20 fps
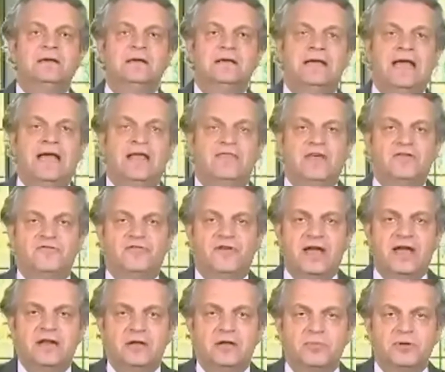and that
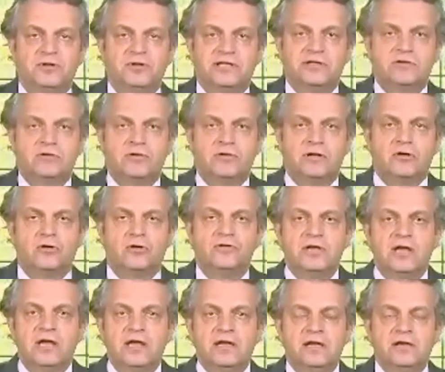Vanderbilt story
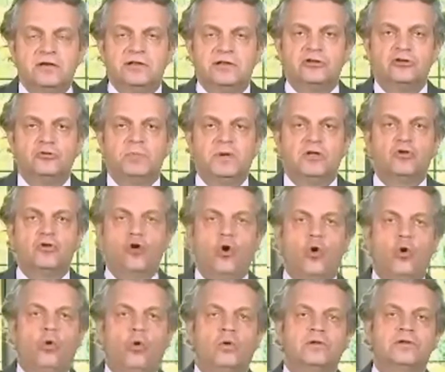continues to be
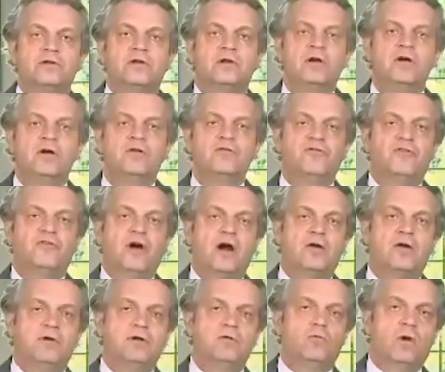told
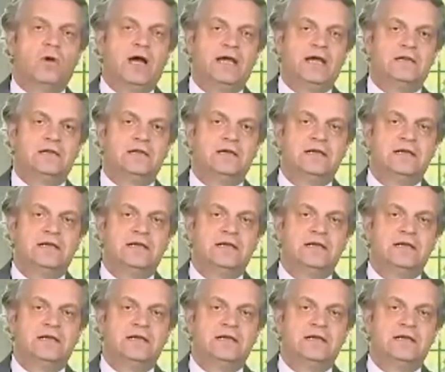far and wide.